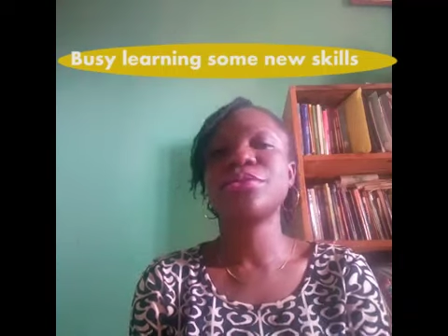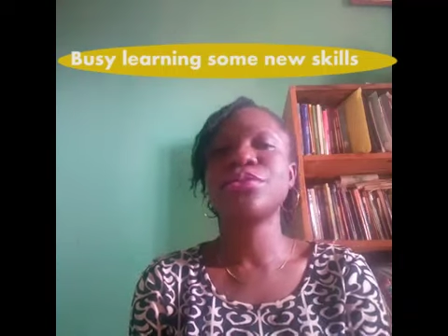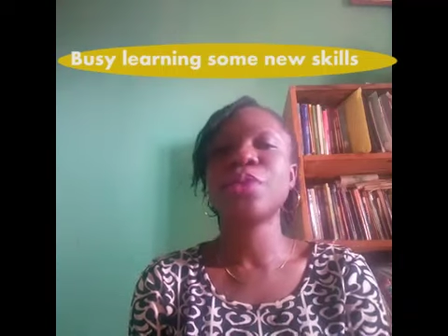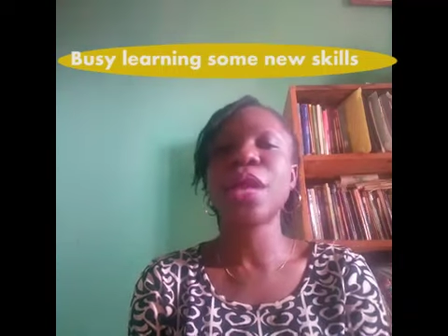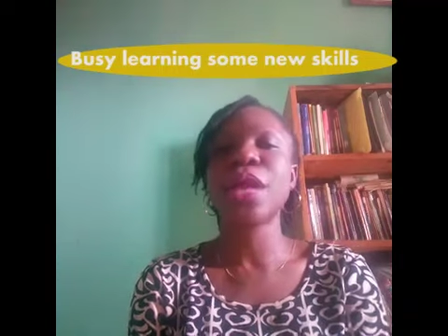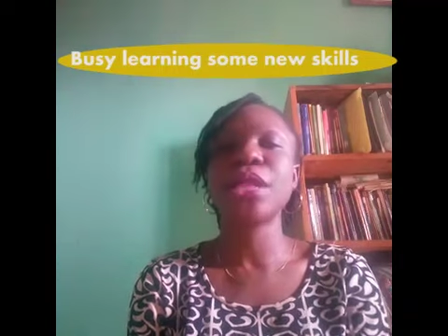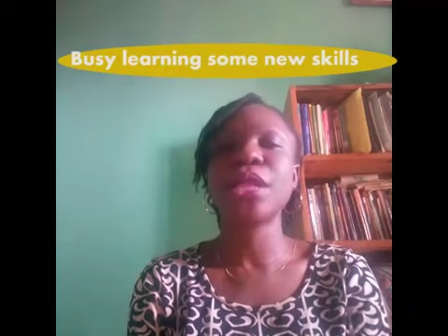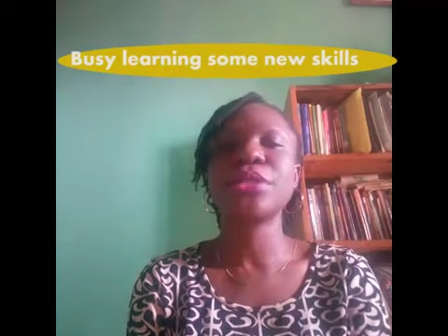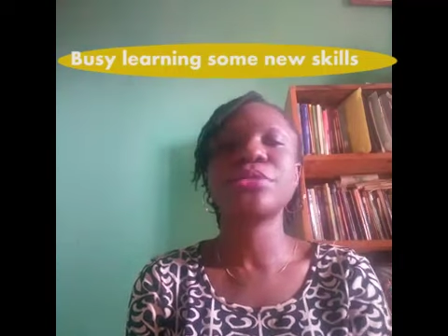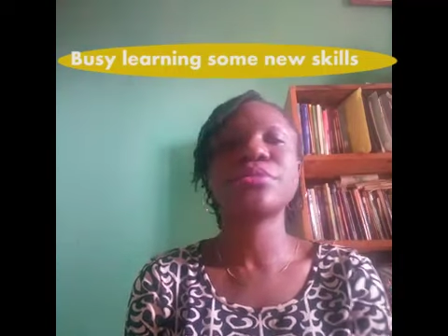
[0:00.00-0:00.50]

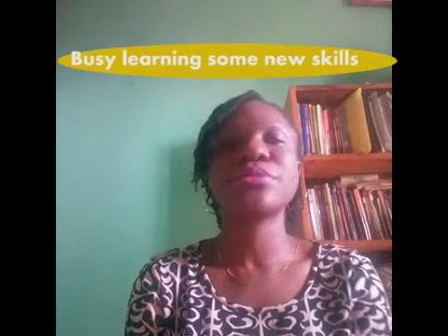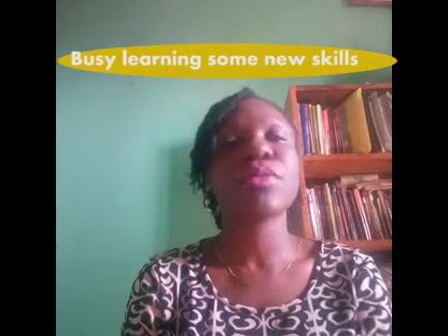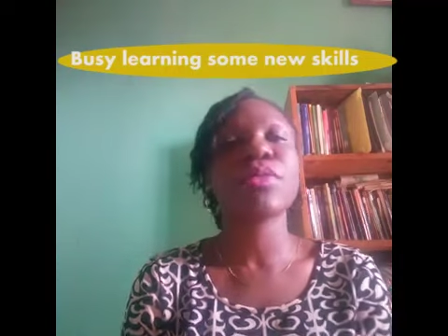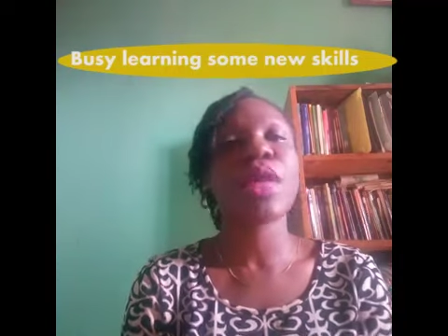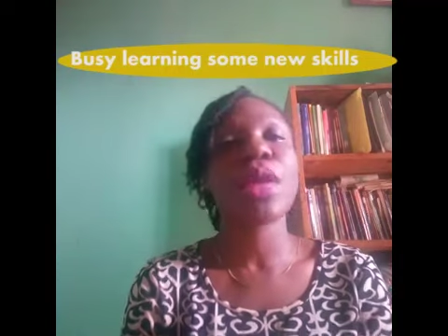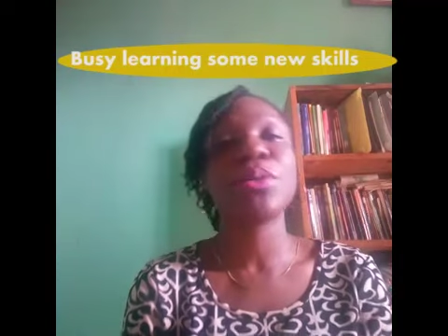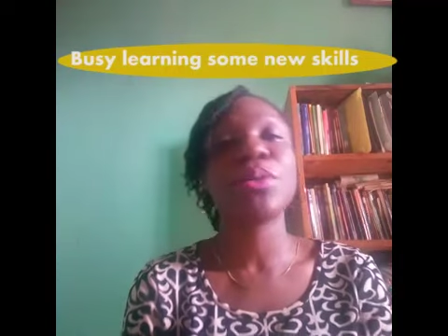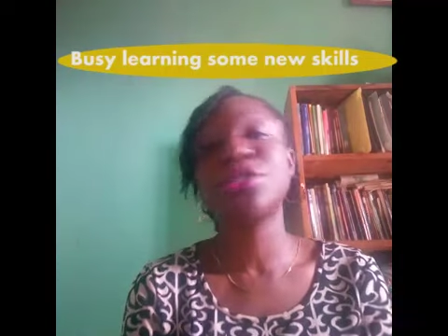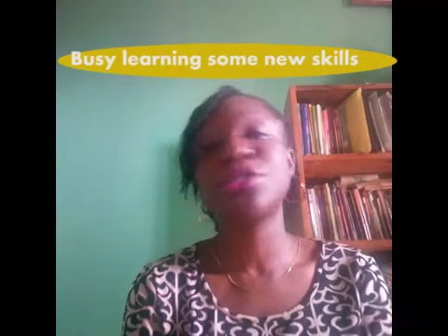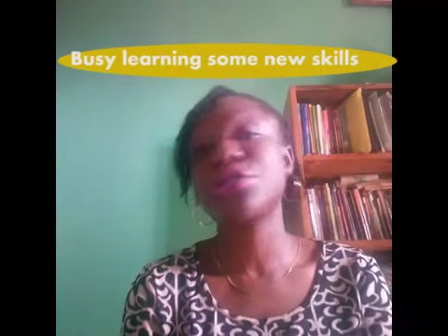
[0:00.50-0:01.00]
Well,
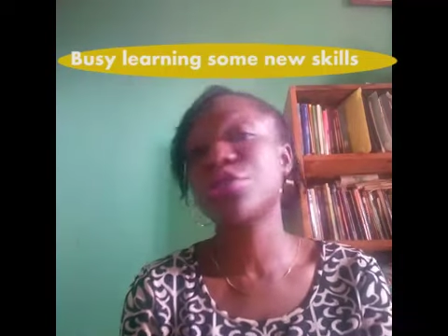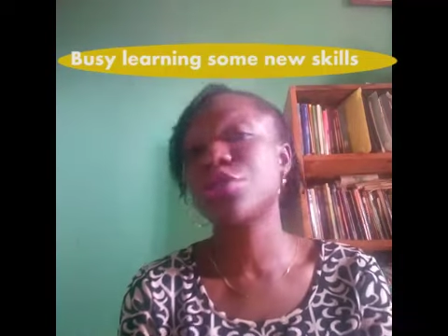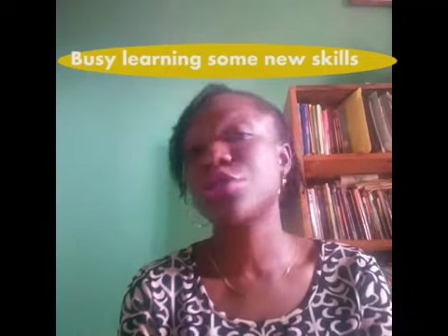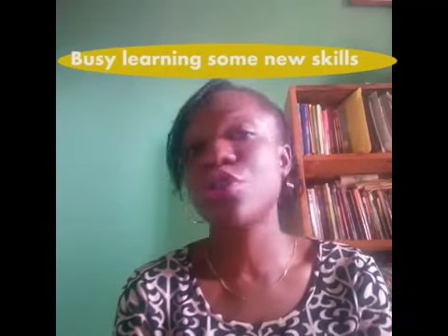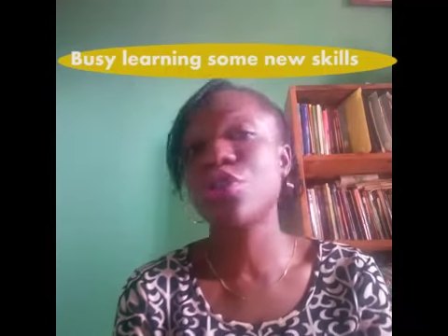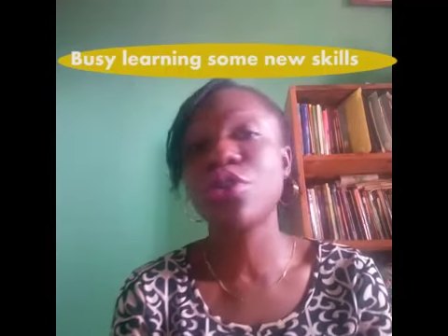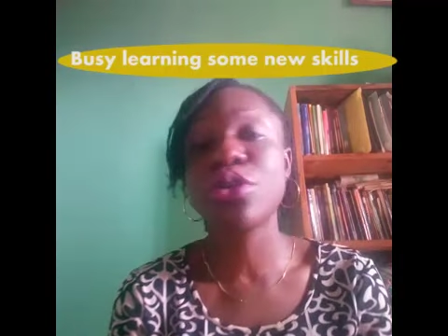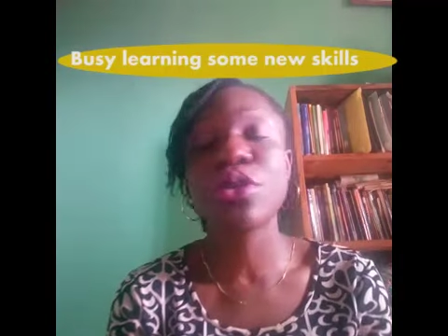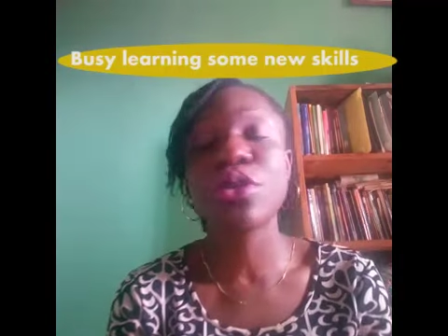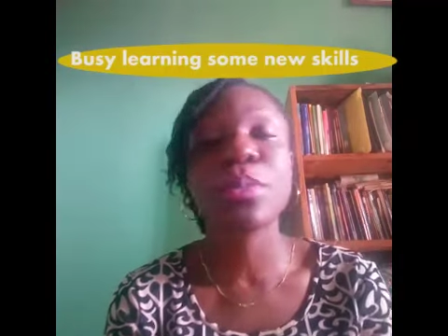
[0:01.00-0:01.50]
I wish I
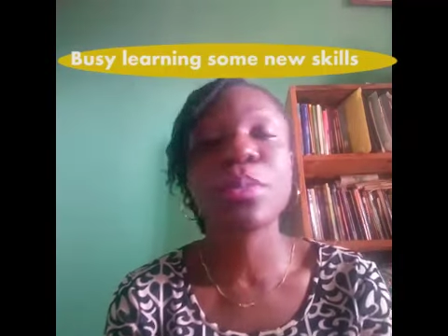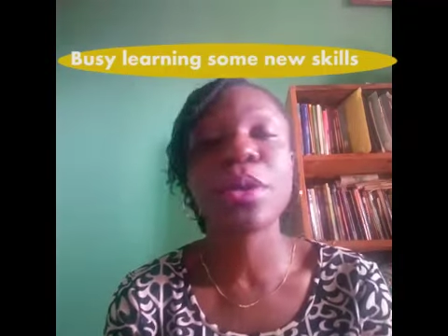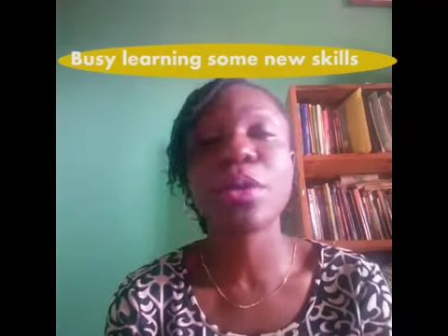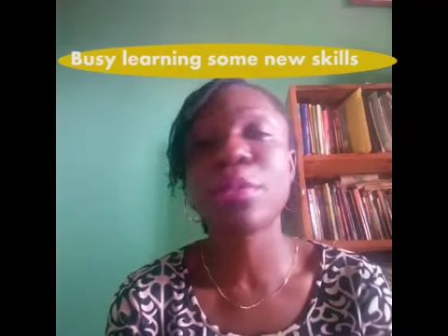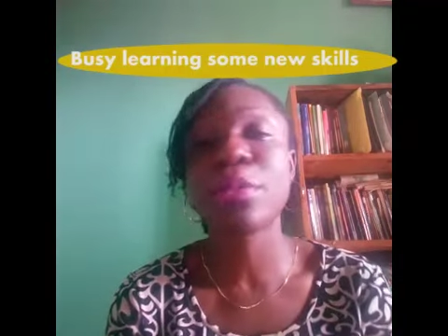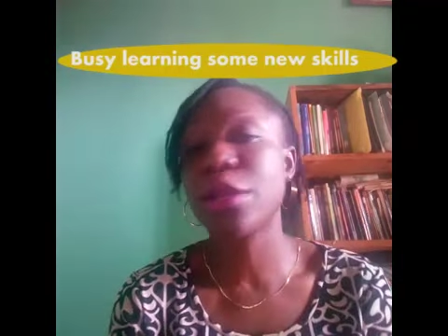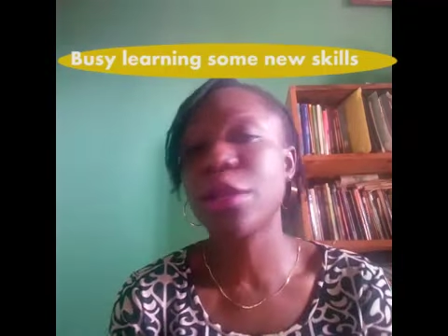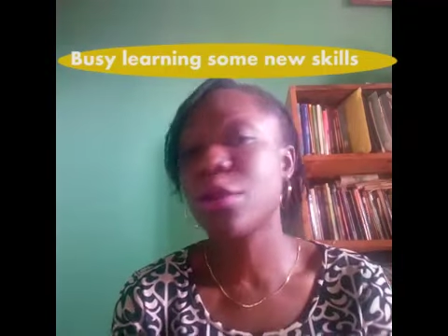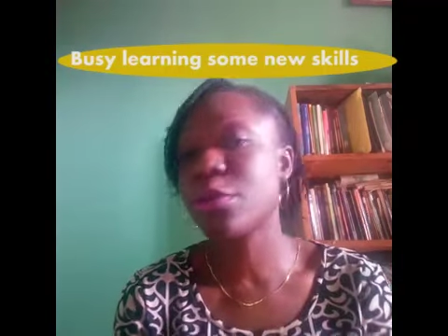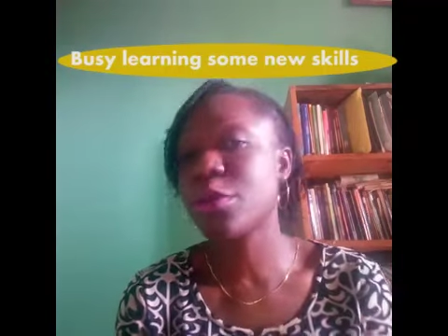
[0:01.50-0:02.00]
could go
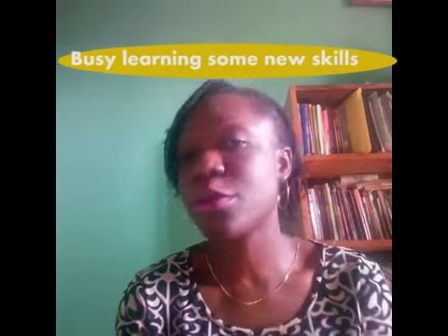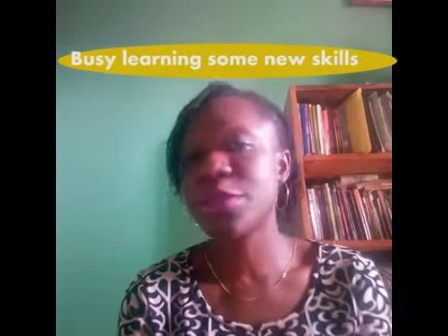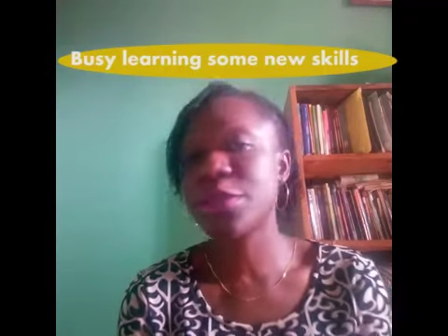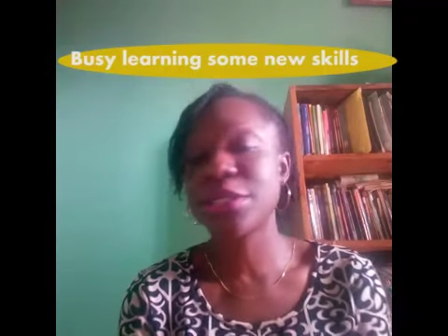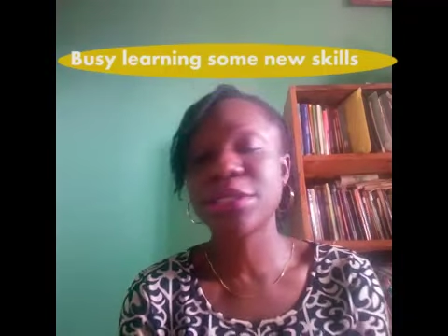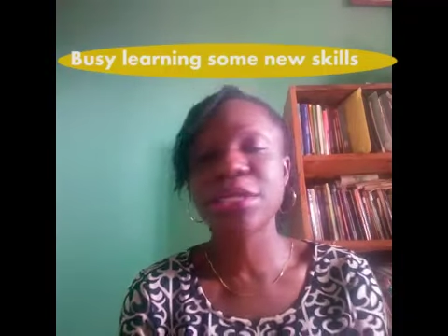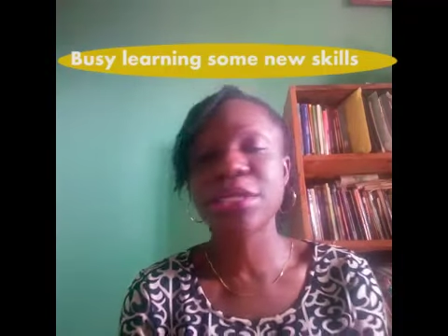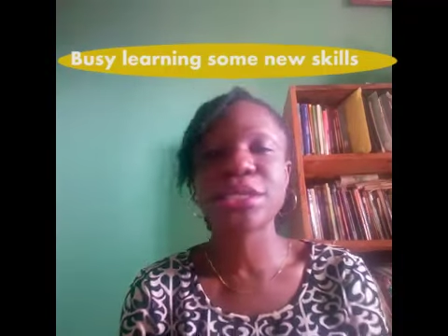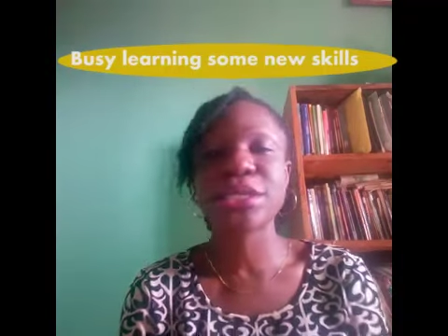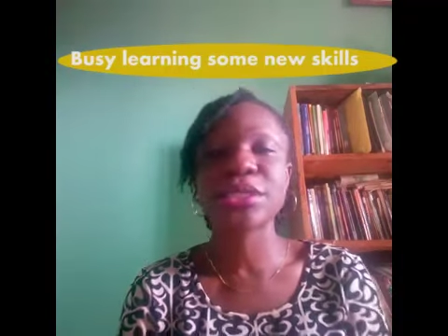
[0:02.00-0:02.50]
about my normal
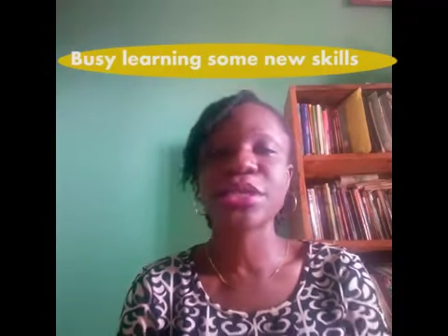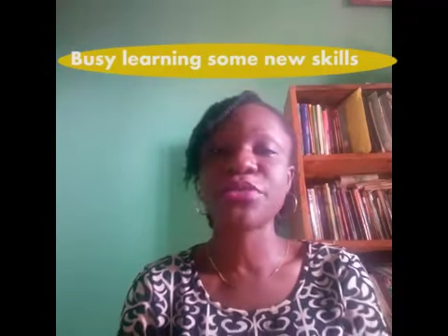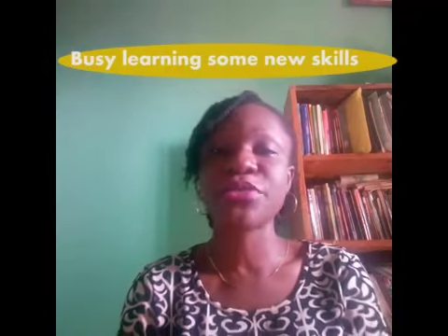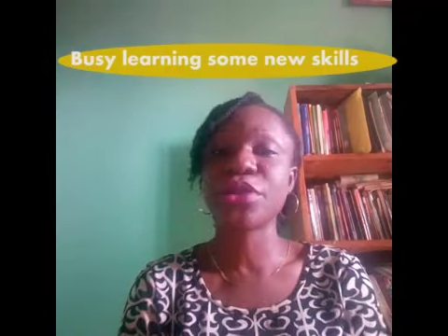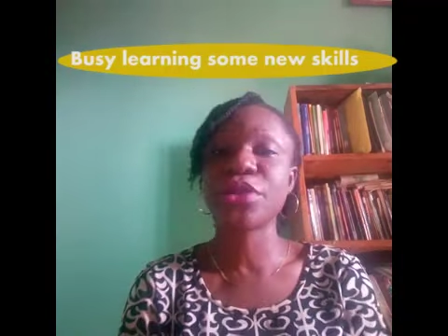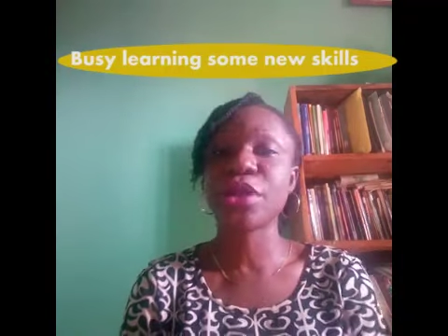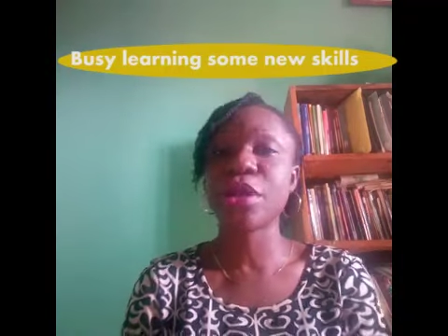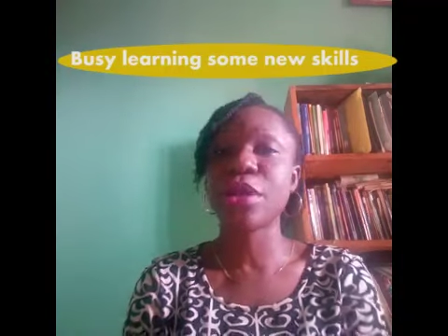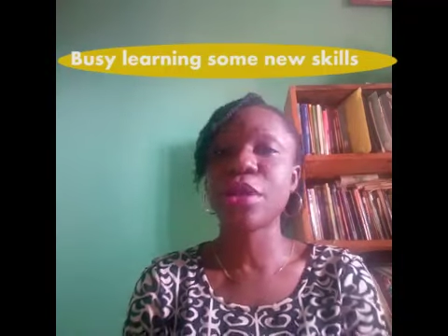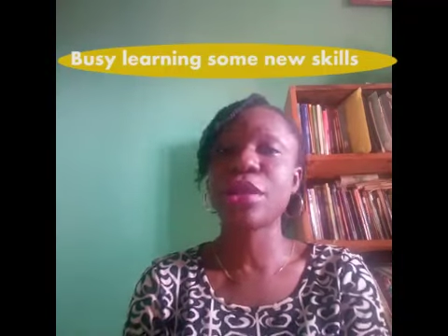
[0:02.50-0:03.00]
business
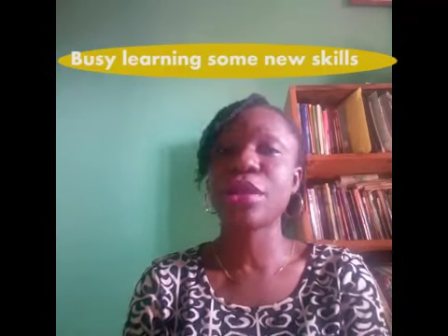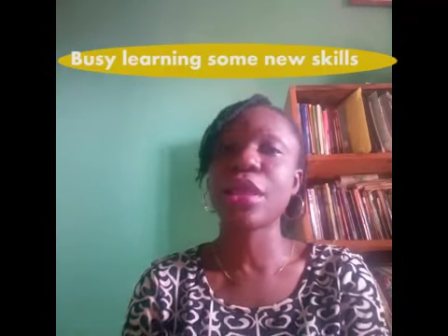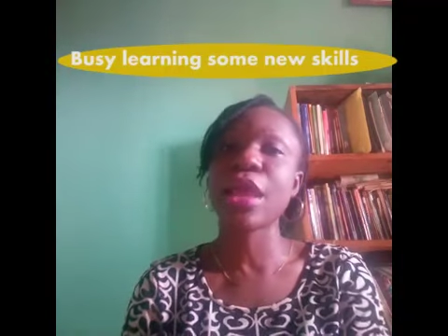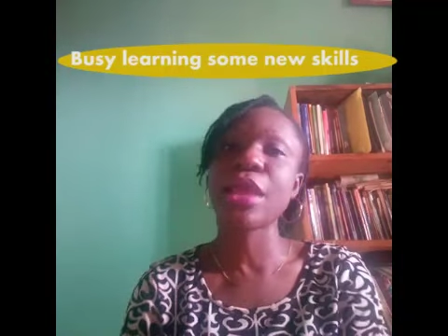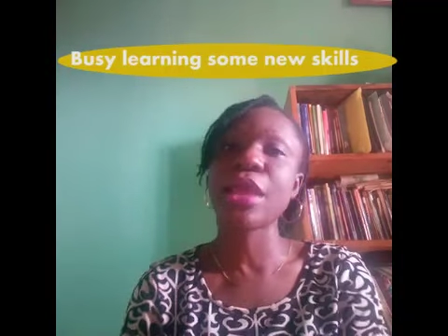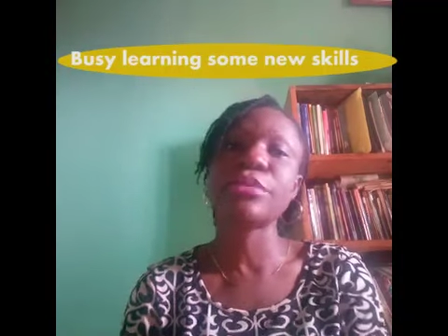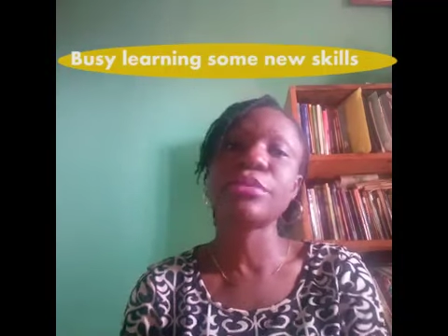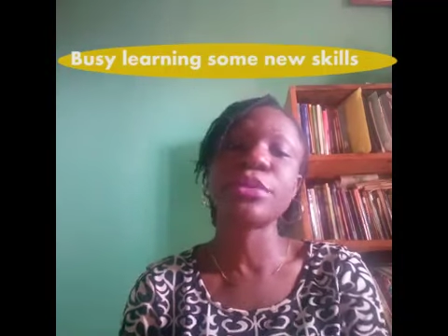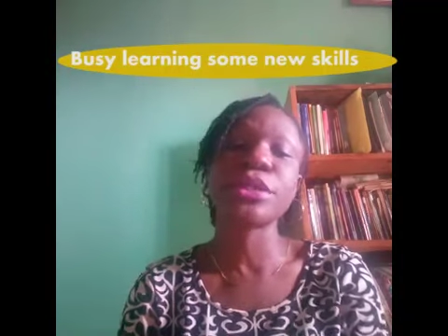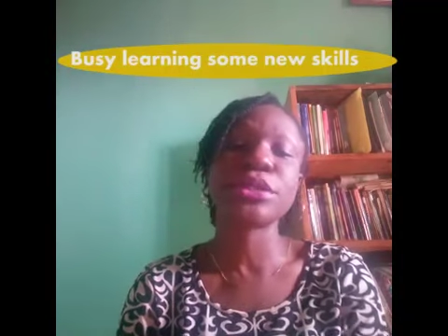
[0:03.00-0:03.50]
every now and
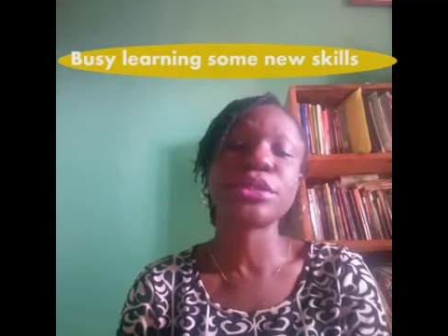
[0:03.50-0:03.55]
then,